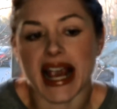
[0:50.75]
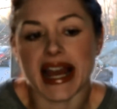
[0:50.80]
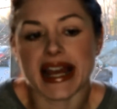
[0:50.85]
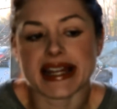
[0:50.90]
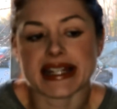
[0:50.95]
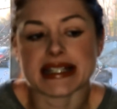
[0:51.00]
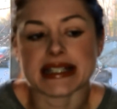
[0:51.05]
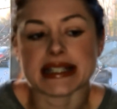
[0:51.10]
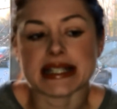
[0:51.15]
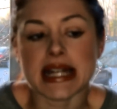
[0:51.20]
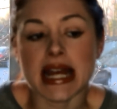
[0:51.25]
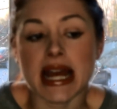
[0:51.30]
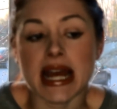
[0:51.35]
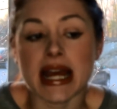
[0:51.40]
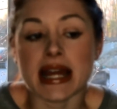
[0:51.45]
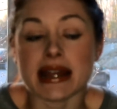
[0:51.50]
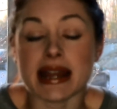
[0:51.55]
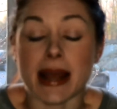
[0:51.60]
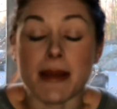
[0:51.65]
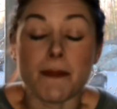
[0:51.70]
and
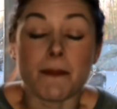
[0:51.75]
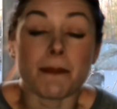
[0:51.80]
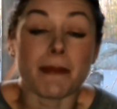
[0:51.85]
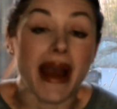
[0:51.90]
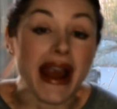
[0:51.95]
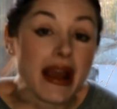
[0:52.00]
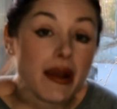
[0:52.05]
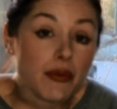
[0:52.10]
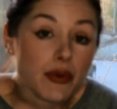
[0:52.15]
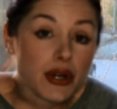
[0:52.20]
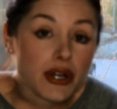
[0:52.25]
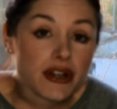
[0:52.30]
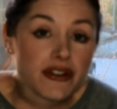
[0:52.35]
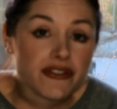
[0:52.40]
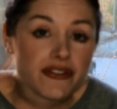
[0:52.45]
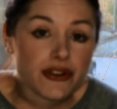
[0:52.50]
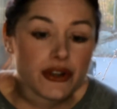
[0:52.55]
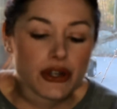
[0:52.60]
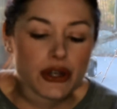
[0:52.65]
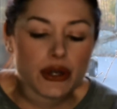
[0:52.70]
they might work
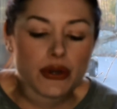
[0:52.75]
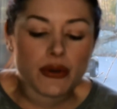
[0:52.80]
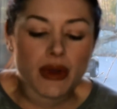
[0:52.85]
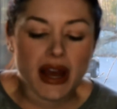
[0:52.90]
for you.